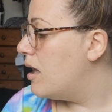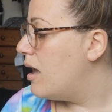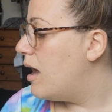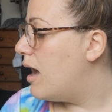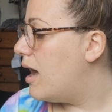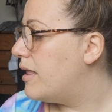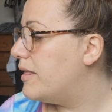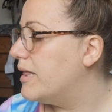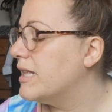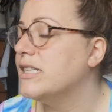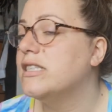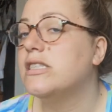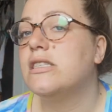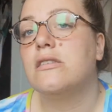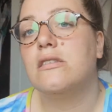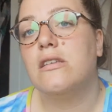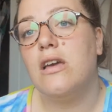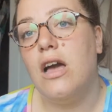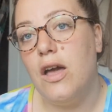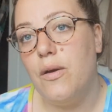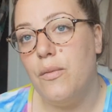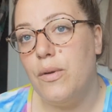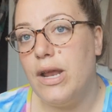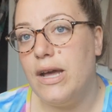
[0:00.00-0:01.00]
And then
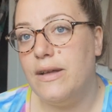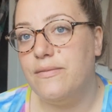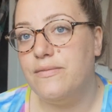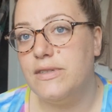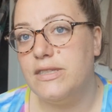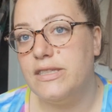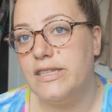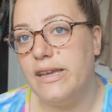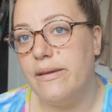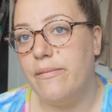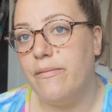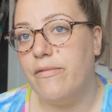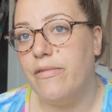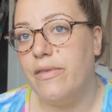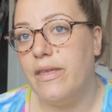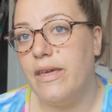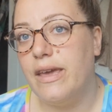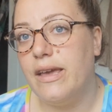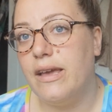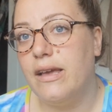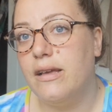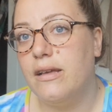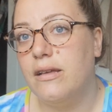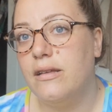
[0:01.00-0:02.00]
Sky will have the same
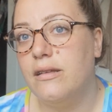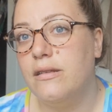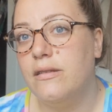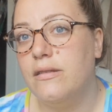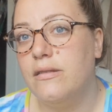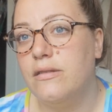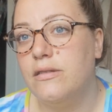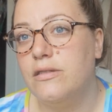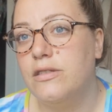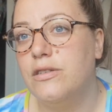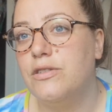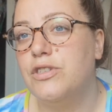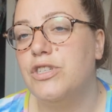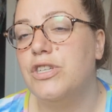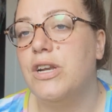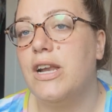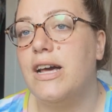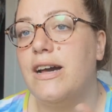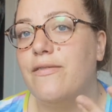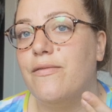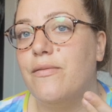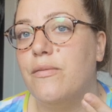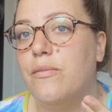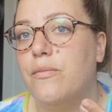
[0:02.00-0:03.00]
thing. So she'll
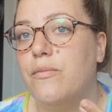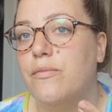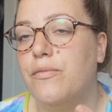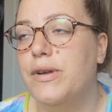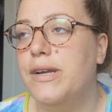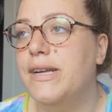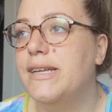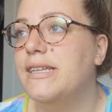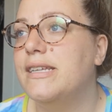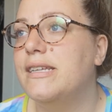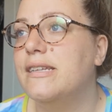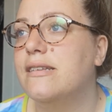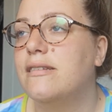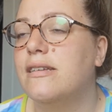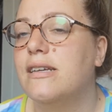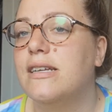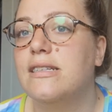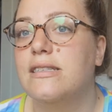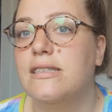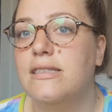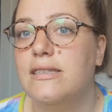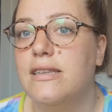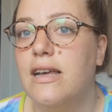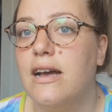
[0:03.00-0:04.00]
have reading
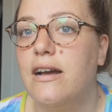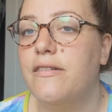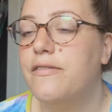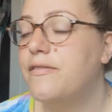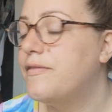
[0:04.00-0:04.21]
and stuff